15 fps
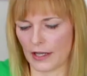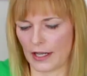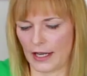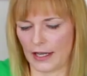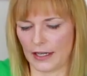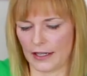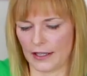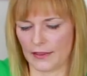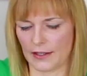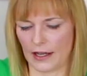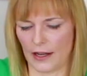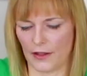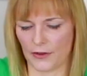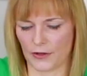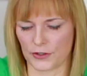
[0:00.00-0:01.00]
cut it in the
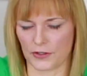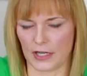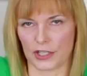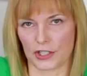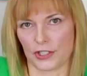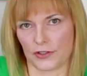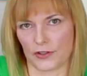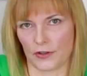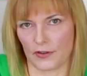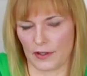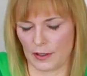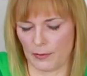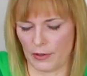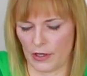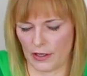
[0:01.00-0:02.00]
other direction so
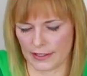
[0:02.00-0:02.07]
that the ball